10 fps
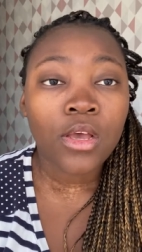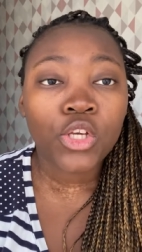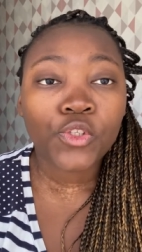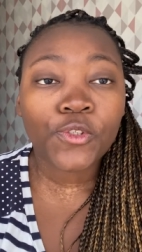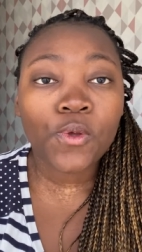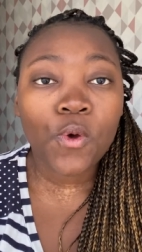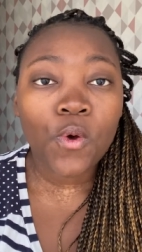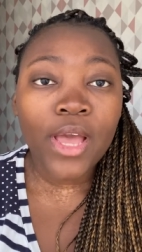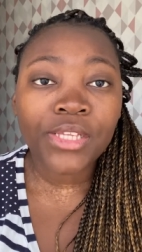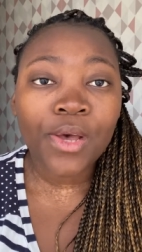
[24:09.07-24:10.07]
so
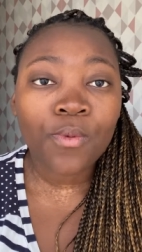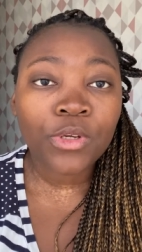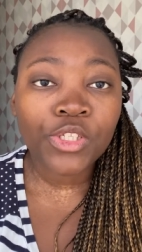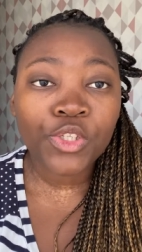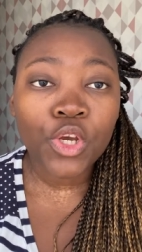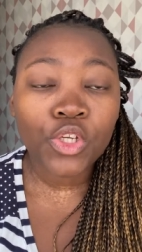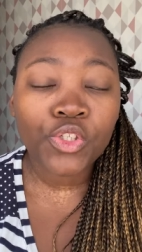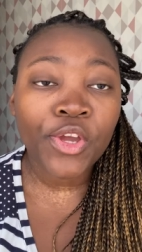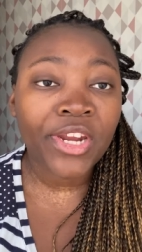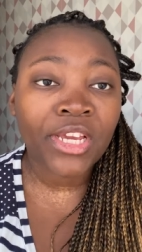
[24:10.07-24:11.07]
as I was
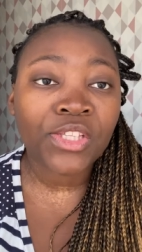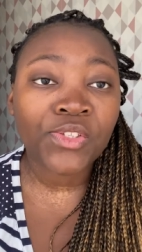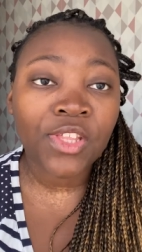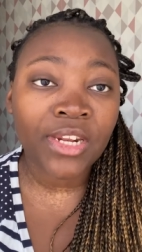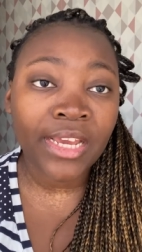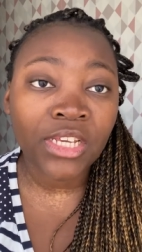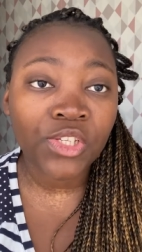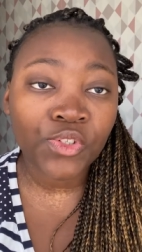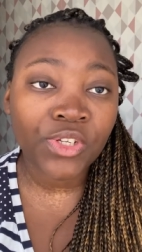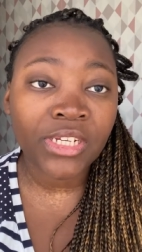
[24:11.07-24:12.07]
turning into the next
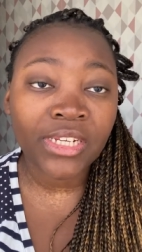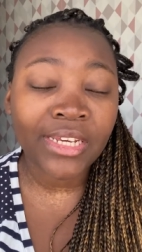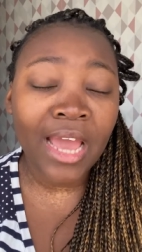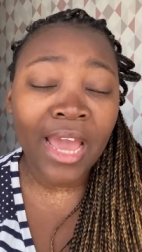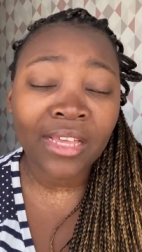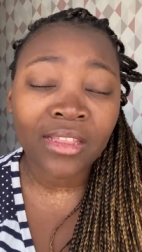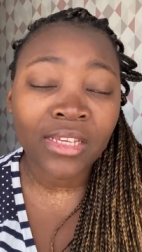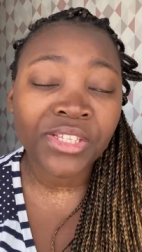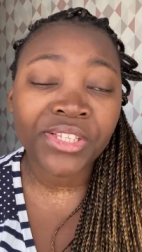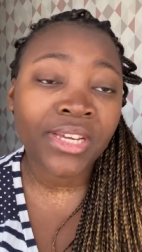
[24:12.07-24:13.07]
street here in the
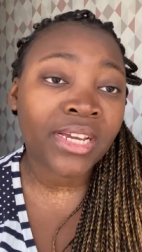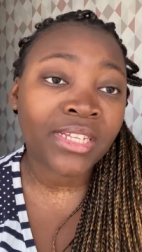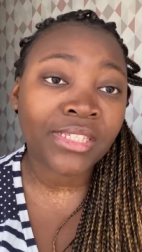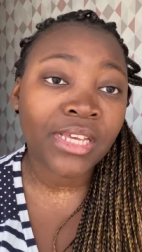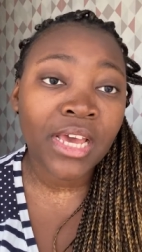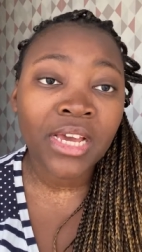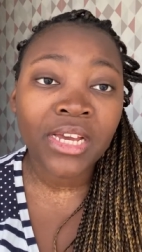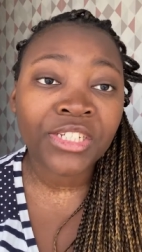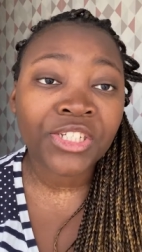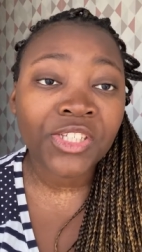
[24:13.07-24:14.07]
States,
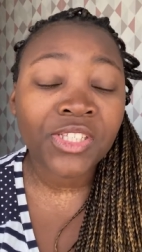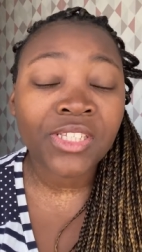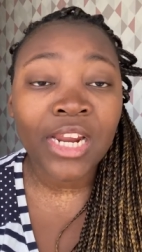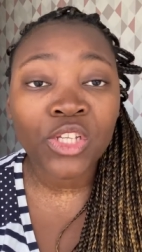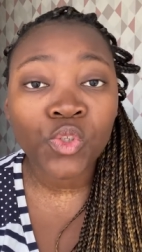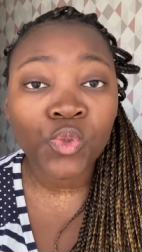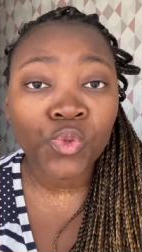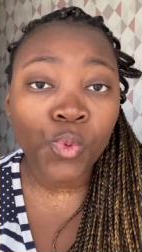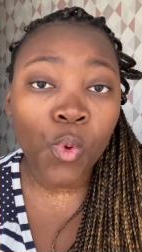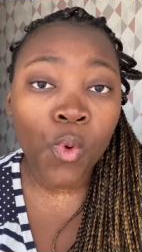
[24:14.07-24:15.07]
it just decided to
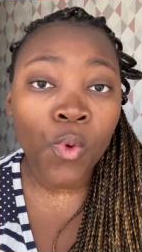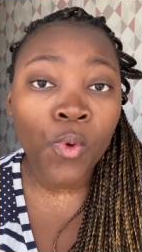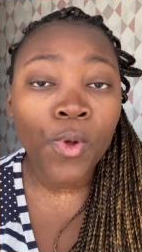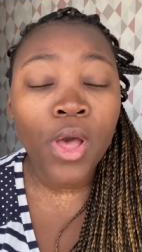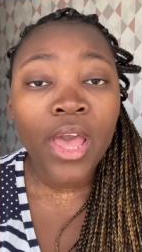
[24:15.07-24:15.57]
stall.